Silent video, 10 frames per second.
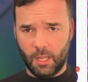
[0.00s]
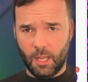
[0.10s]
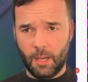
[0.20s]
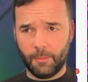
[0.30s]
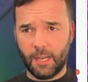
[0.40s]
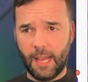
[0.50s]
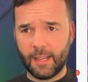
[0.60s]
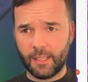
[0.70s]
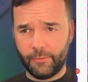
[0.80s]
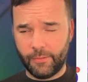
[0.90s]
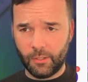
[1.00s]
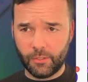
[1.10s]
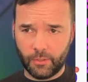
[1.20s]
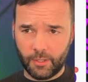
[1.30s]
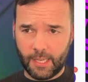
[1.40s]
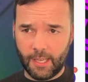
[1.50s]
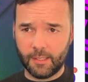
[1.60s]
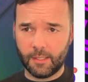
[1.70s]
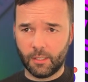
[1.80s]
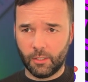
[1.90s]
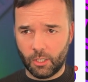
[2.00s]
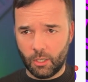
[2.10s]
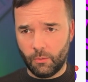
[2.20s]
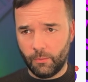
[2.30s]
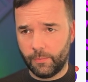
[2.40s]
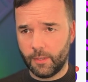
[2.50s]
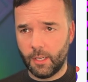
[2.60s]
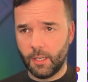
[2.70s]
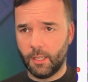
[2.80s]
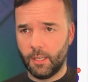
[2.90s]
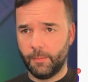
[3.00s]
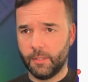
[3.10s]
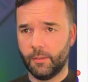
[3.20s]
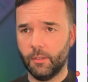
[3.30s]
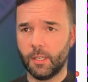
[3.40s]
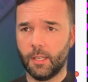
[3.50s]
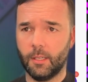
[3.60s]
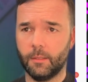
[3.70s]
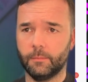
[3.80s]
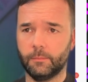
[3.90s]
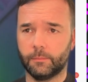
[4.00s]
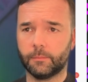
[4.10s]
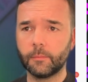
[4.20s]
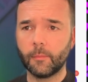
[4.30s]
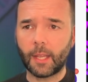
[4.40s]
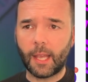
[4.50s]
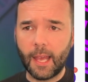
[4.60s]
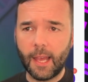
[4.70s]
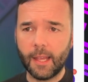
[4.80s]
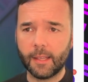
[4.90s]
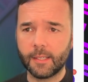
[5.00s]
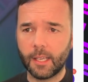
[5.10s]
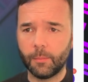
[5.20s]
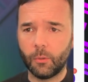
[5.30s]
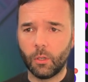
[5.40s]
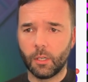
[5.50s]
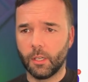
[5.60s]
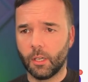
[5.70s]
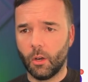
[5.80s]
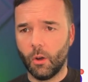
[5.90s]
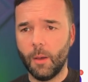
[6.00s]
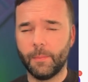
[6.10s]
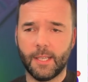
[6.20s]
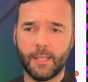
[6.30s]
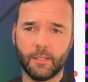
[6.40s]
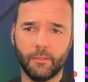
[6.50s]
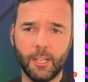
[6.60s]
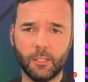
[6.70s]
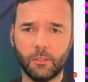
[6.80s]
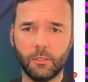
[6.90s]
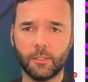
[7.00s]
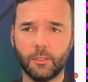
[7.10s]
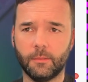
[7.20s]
I'm going to add a filter on the end. I'm going to go, let me just have a look. Airtable, I'm going to go update a record.